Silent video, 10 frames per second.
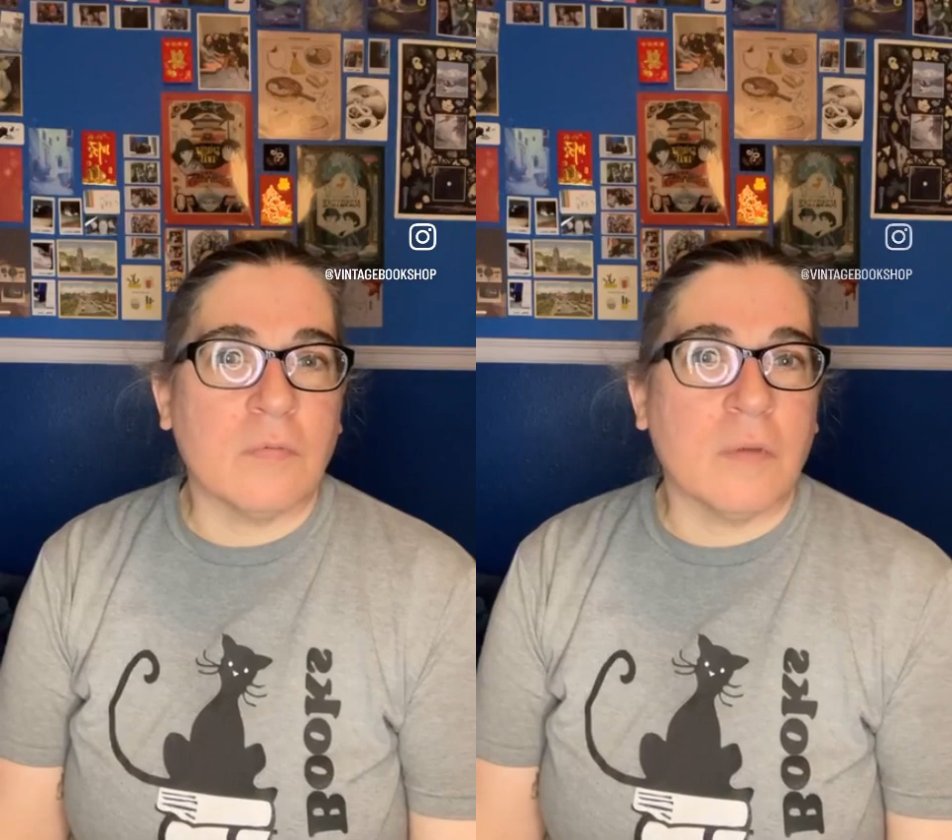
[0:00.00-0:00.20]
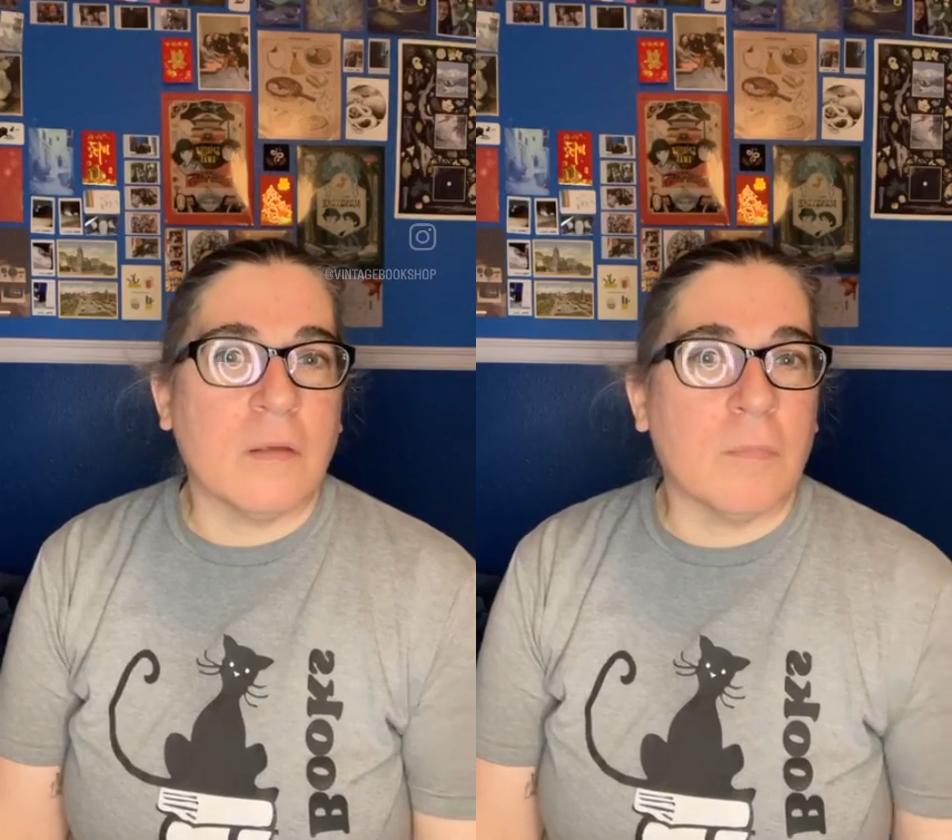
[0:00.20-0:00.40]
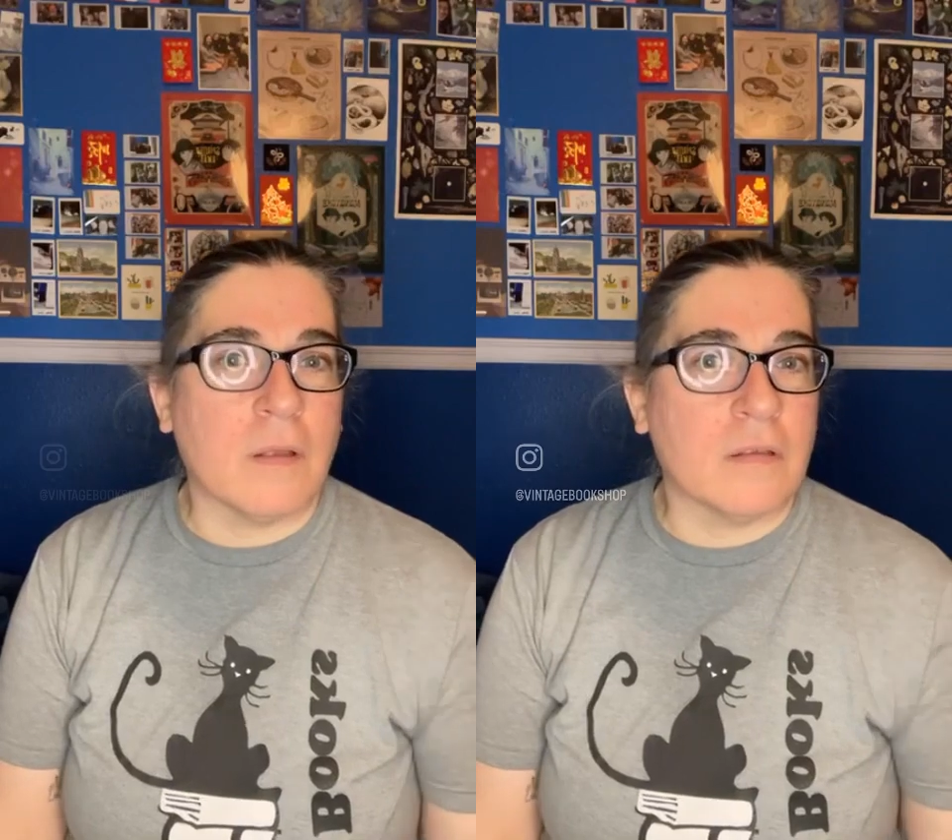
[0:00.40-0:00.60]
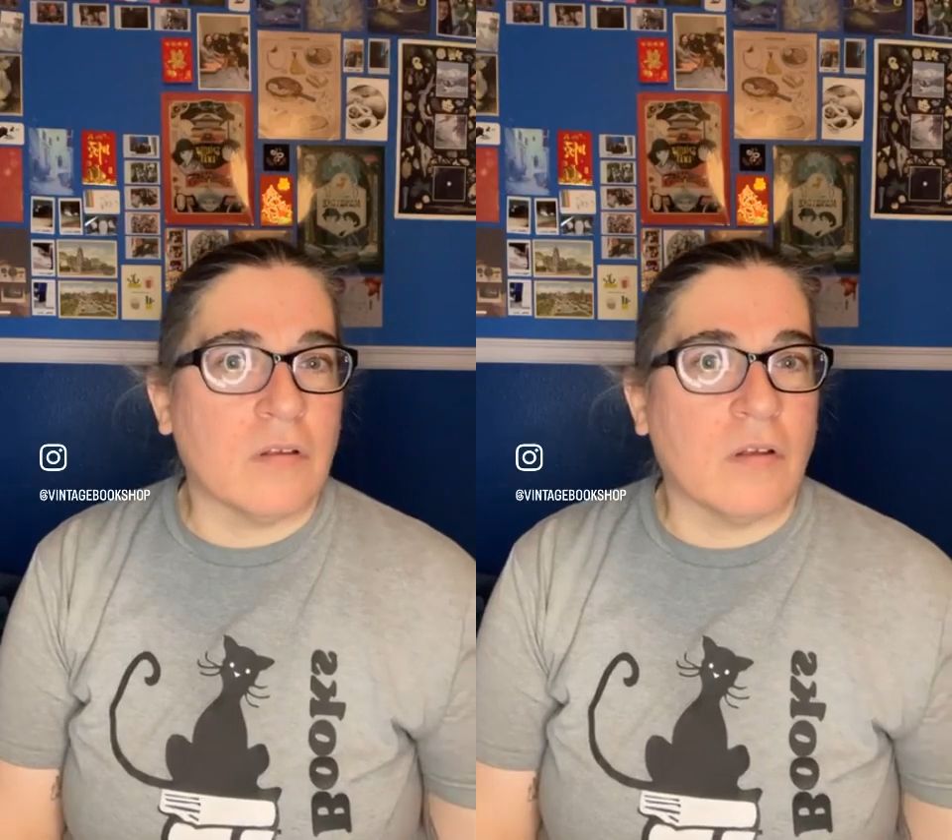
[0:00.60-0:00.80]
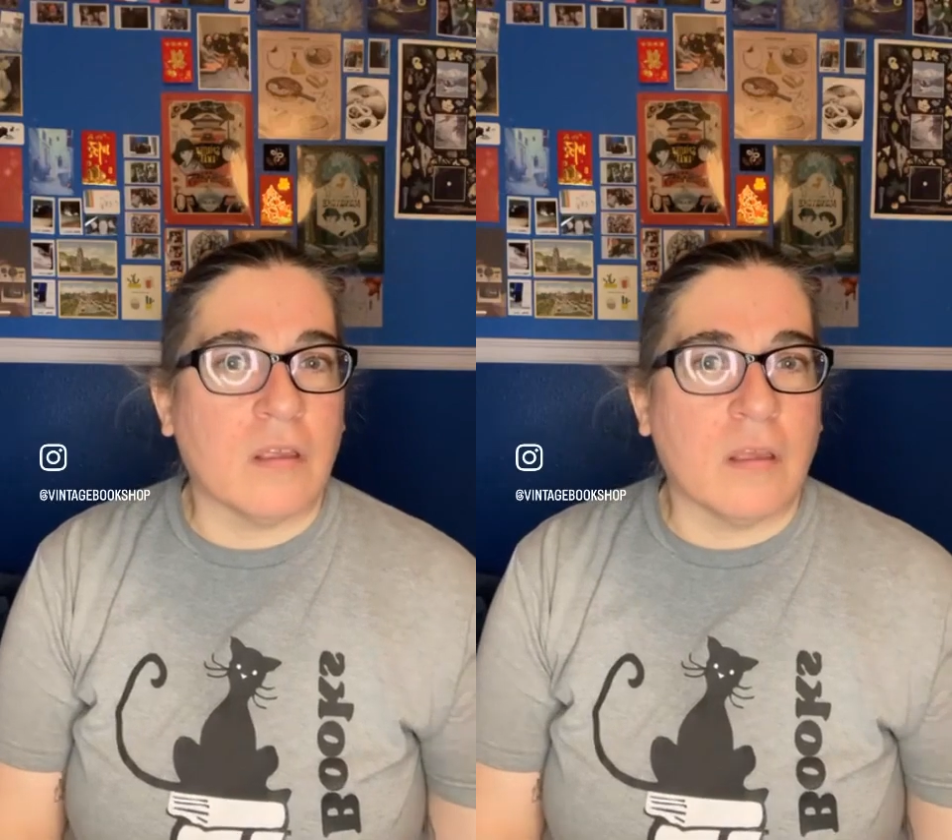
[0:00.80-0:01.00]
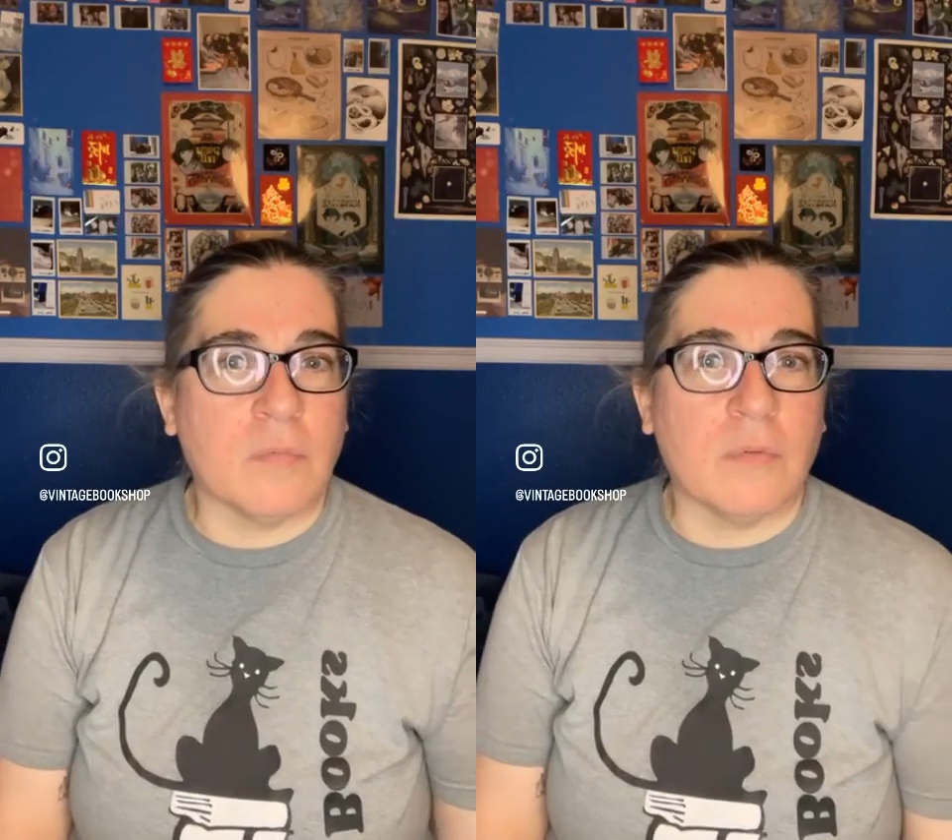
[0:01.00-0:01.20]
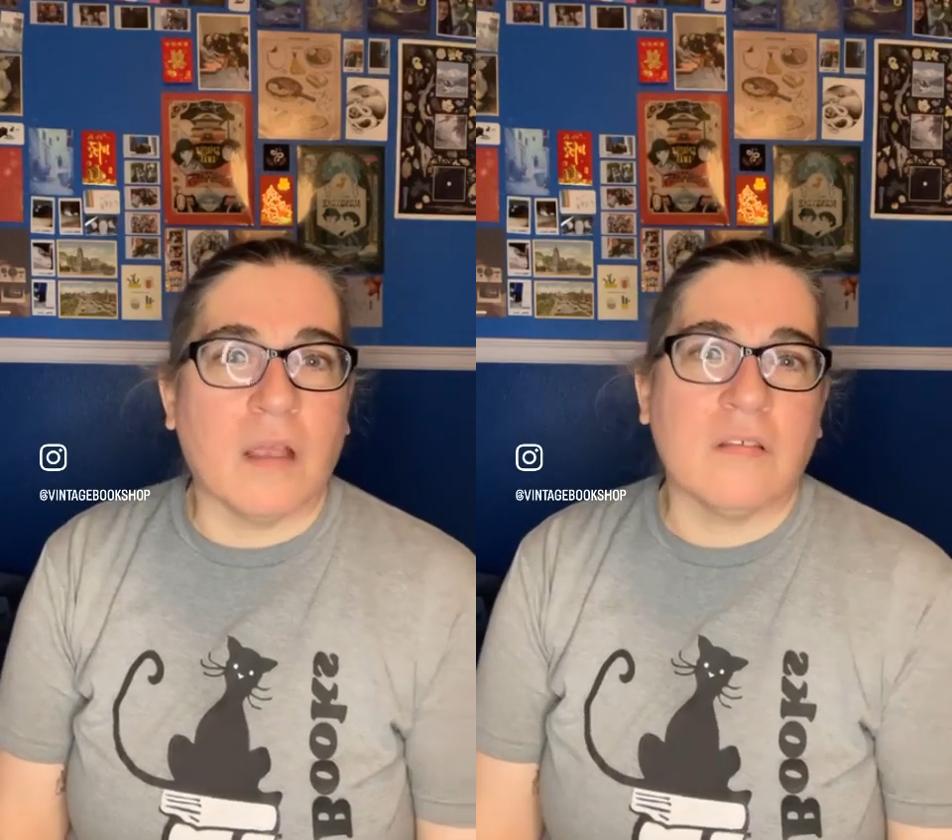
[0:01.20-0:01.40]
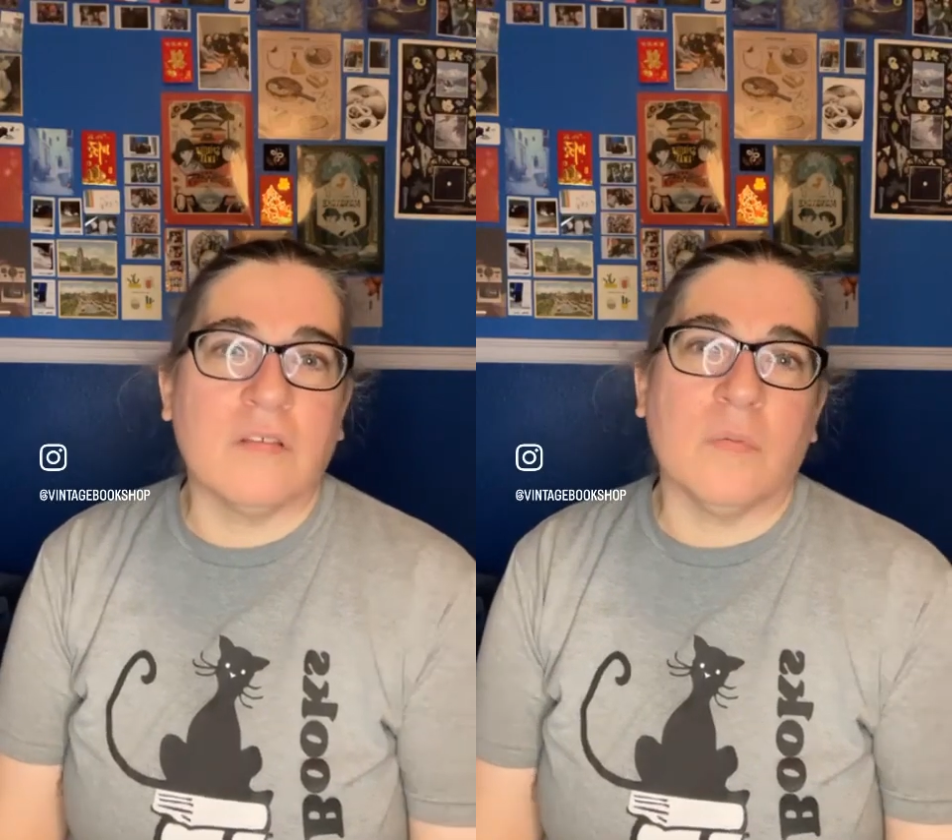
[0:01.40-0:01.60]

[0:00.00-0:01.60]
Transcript: week, but starting up next